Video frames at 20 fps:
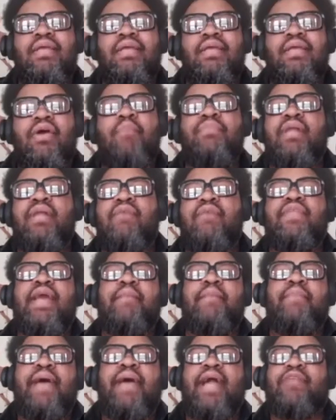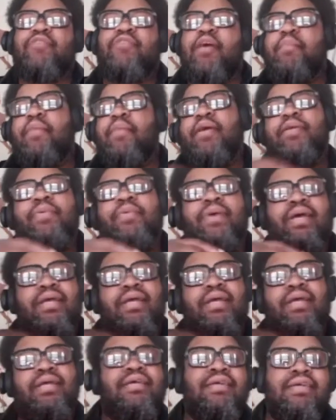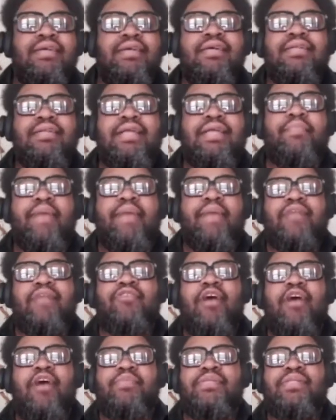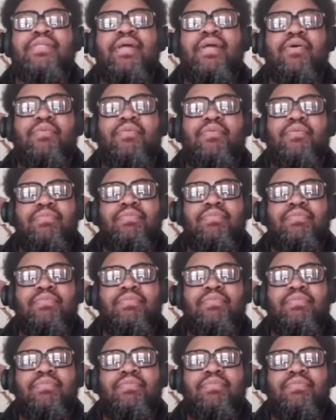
Yo, I'm loving that backdrop, by the way. That backdrop is dope.